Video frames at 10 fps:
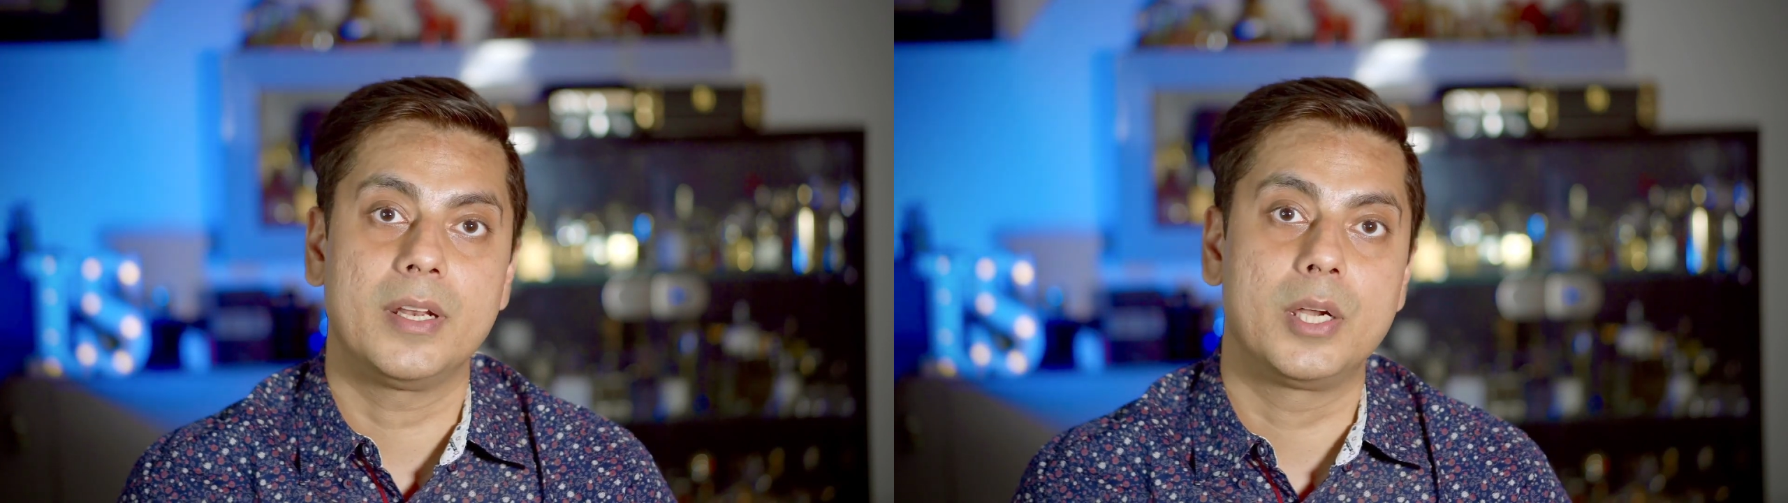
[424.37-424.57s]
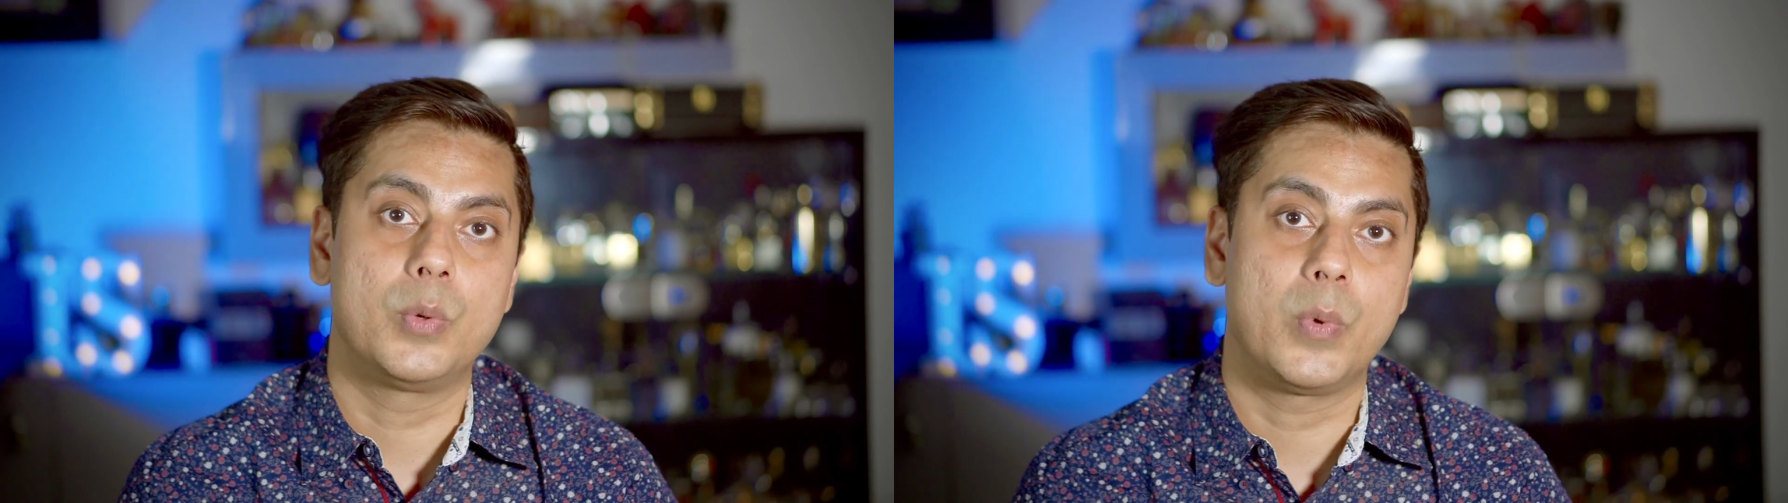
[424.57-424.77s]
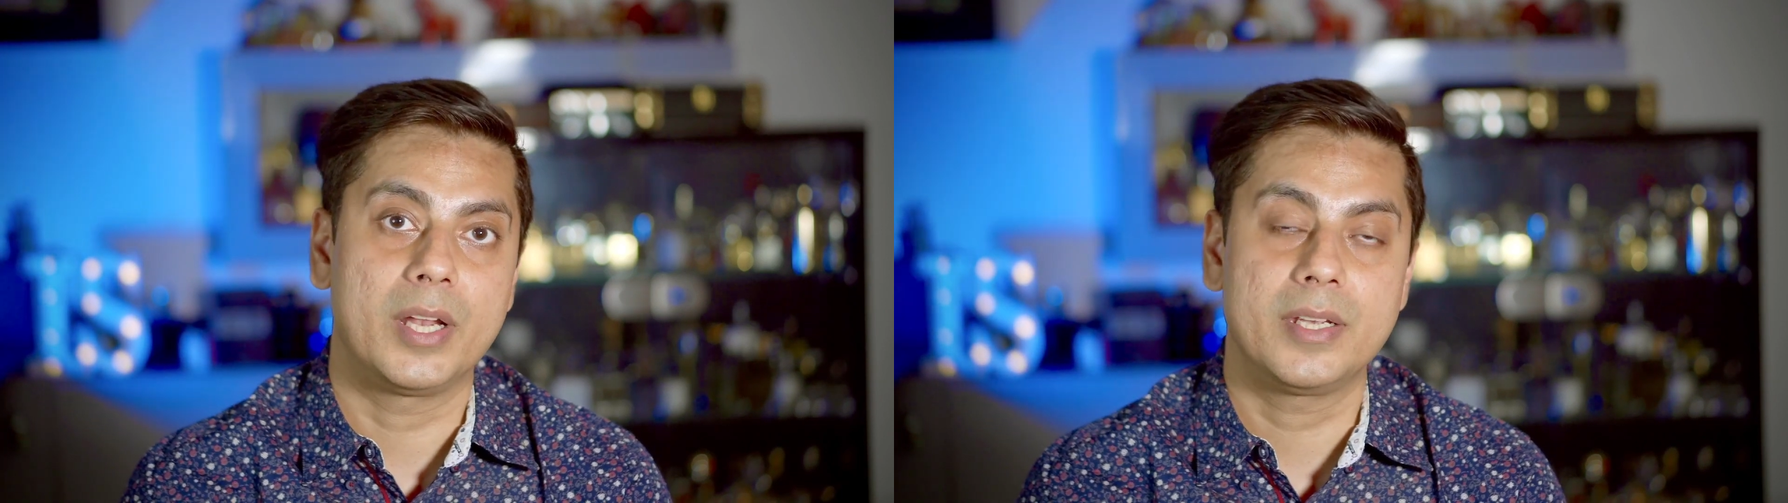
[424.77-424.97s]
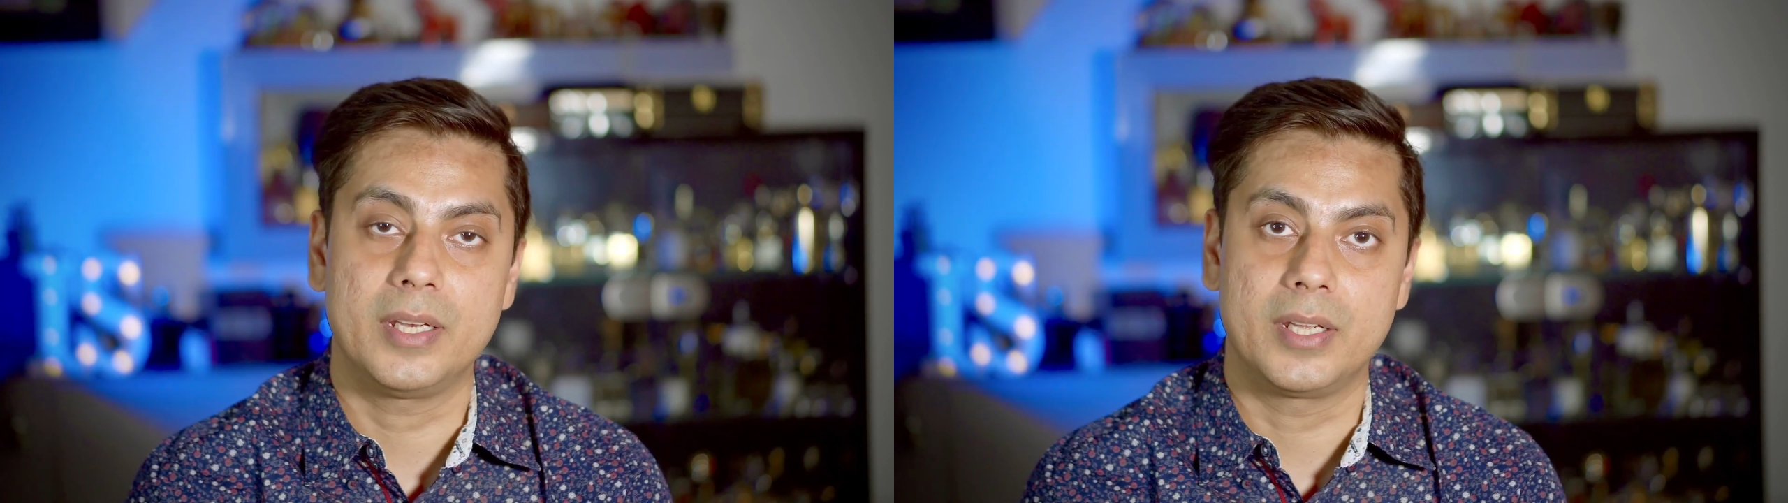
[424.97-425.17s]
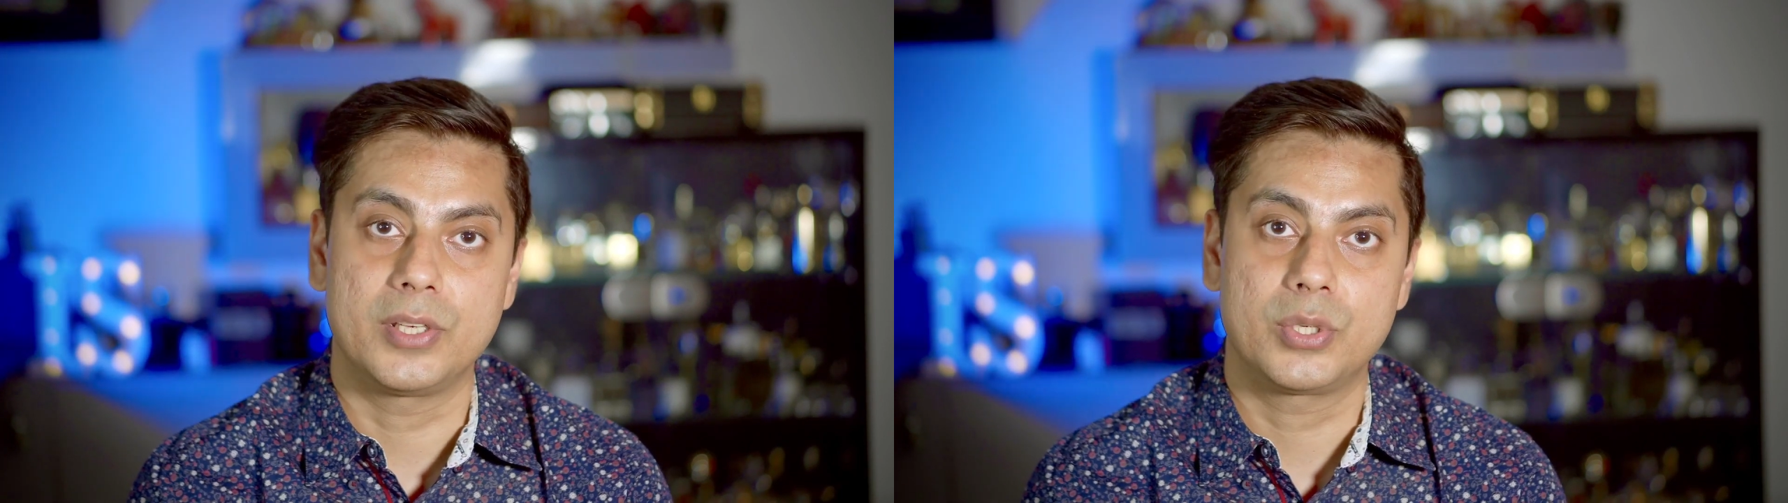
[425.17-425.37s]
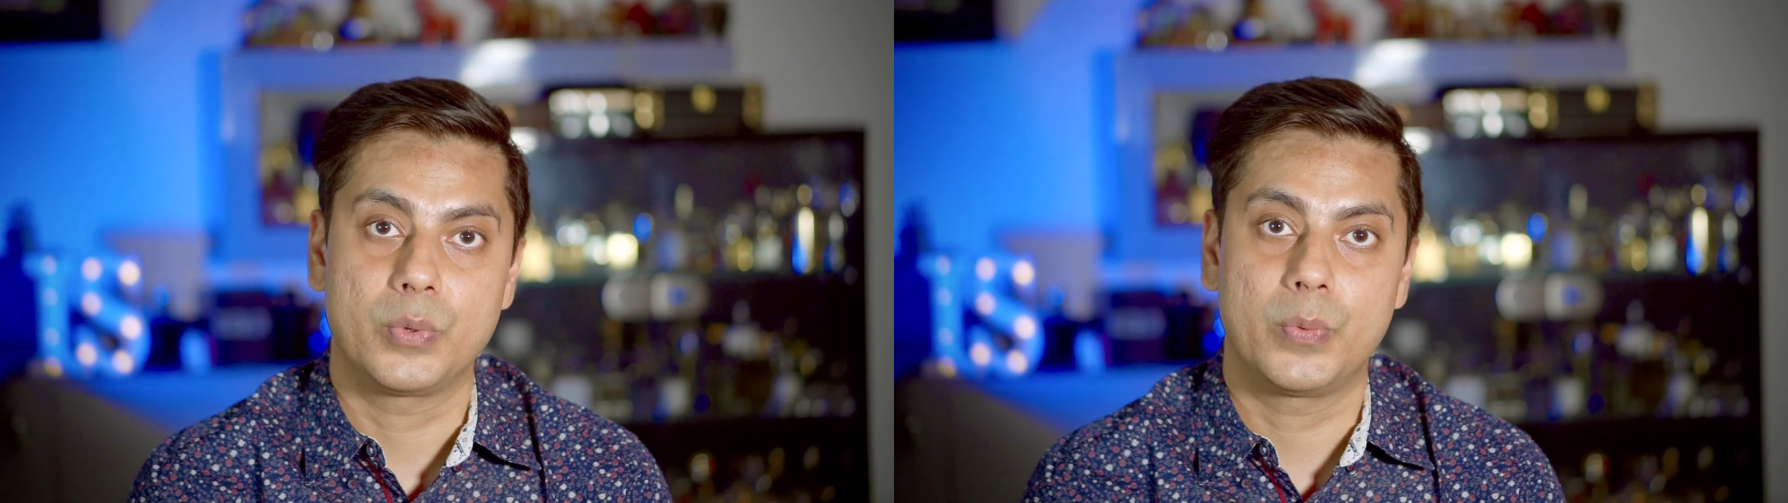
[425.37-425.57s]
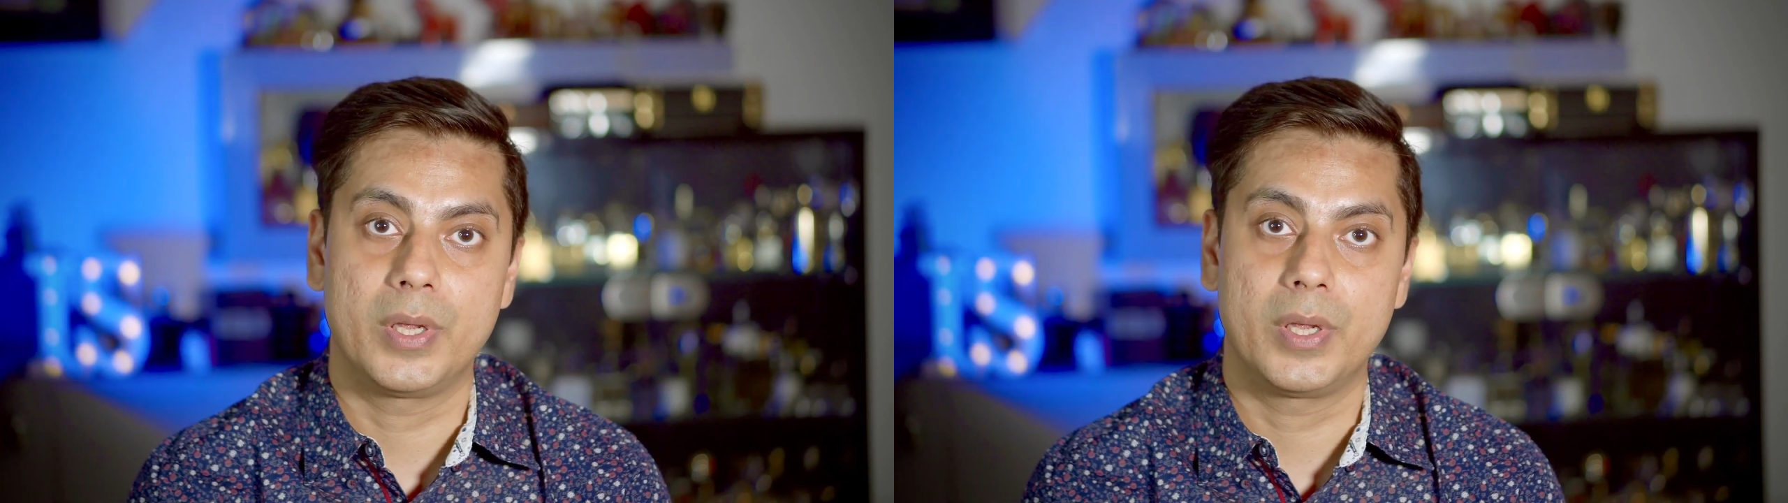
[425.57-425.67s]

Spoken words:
advantage